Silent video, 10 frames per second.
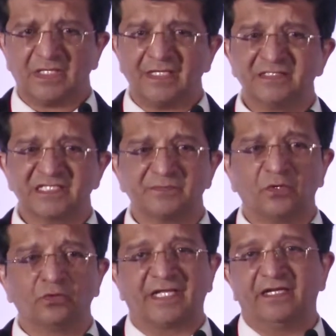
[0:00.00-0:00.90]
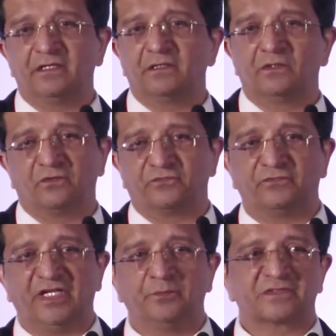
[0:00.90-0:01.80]
just about 10,
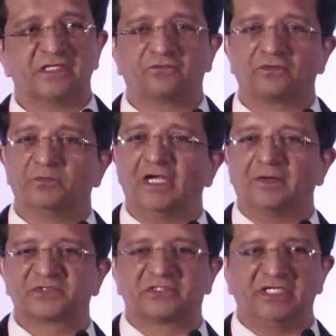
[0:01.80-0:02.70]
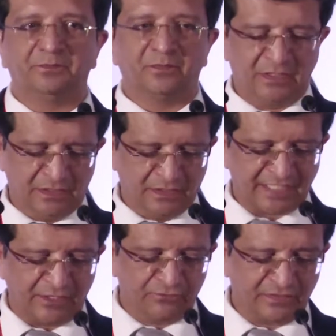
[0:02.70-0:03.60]
15% from the upstream
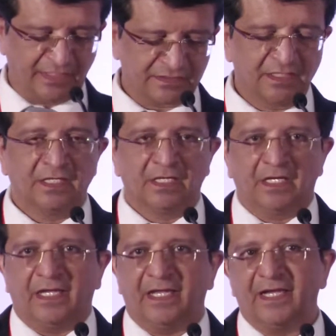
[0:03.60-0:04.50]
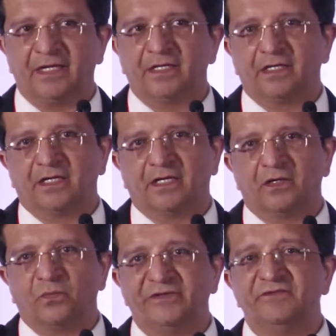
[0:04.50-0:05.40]
side of things. And
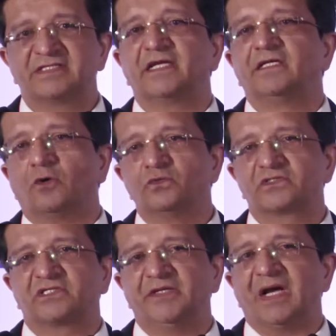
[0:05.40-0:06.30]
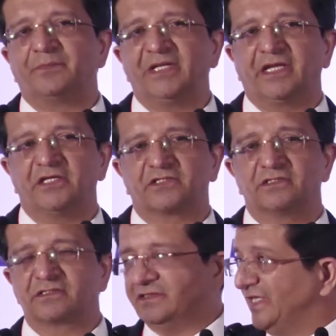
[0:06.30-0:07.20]
when we say downstream
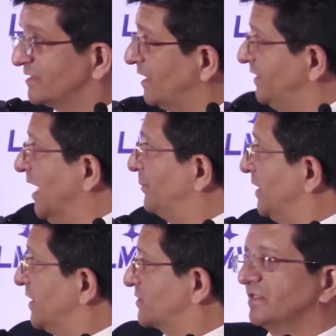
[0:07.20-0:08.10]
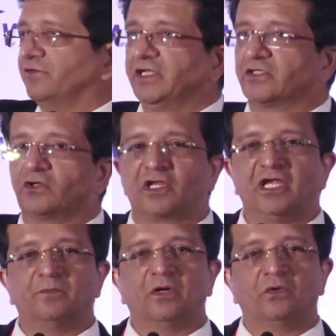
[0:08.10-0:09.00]
applications, these are the applications that we are
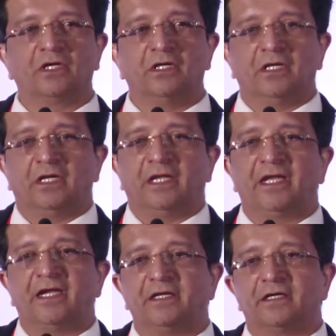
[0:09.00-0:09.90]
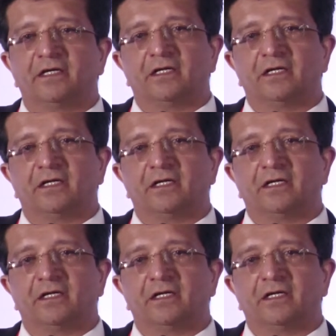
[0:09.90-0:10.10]
talking about. And